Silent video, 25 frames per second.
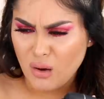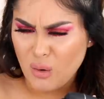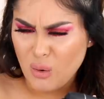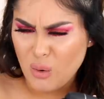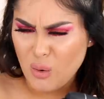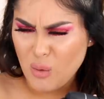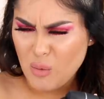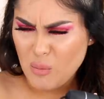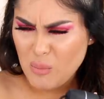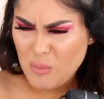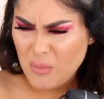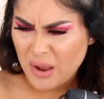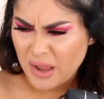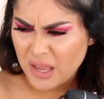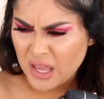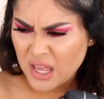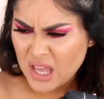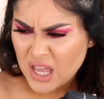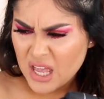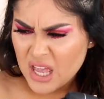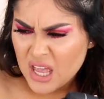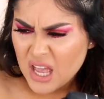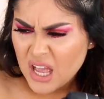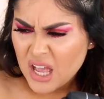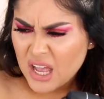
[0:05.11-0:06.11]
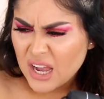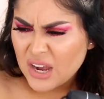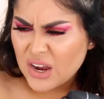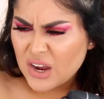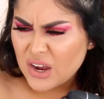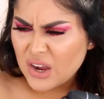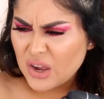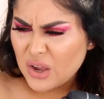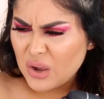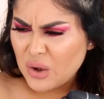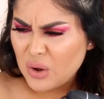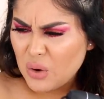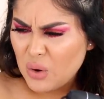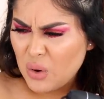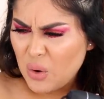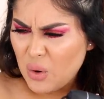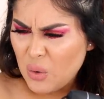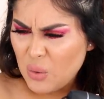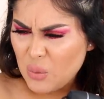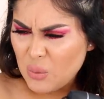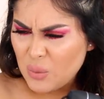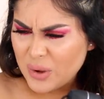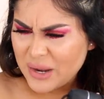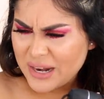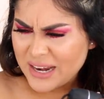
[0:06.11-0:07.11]
oh my,
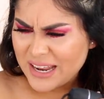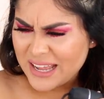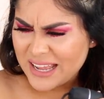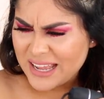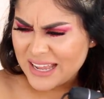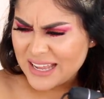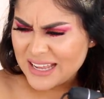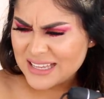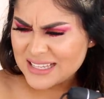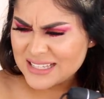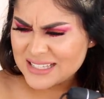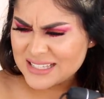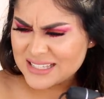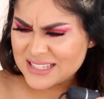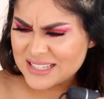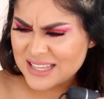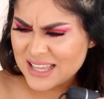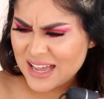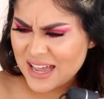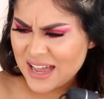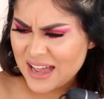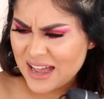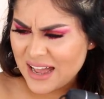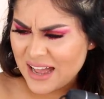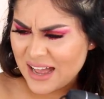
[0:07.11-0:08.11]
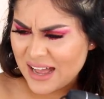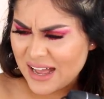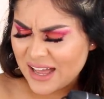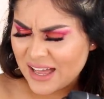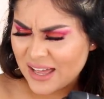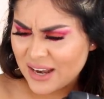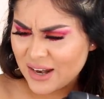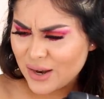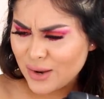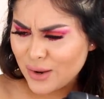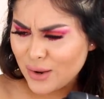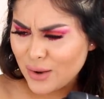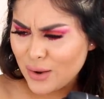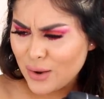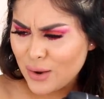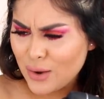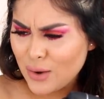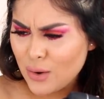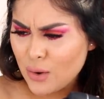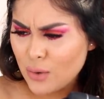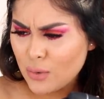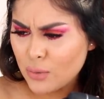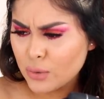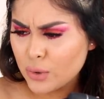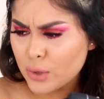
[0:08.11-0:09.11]
oh, what is that?
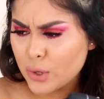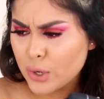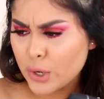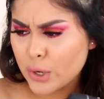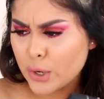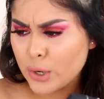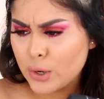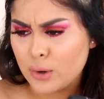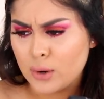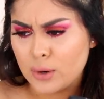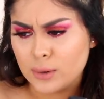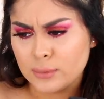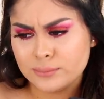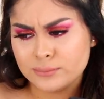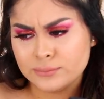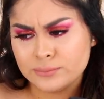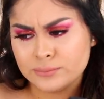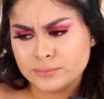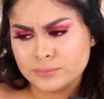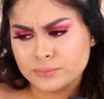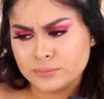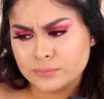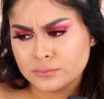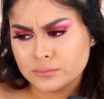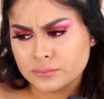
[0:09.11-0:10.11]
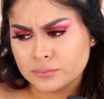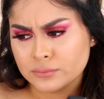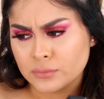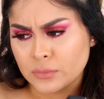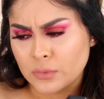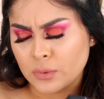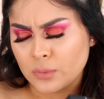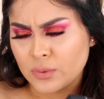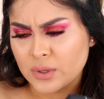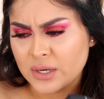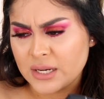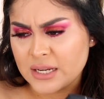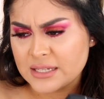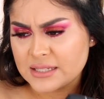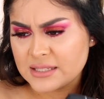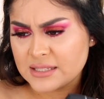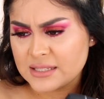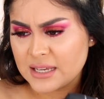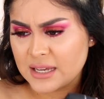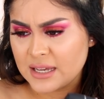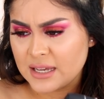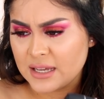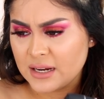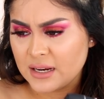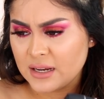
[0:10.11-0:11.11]
Oh, girl, what is
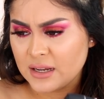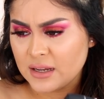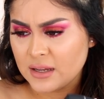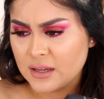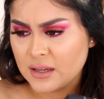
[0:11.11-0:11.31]
that?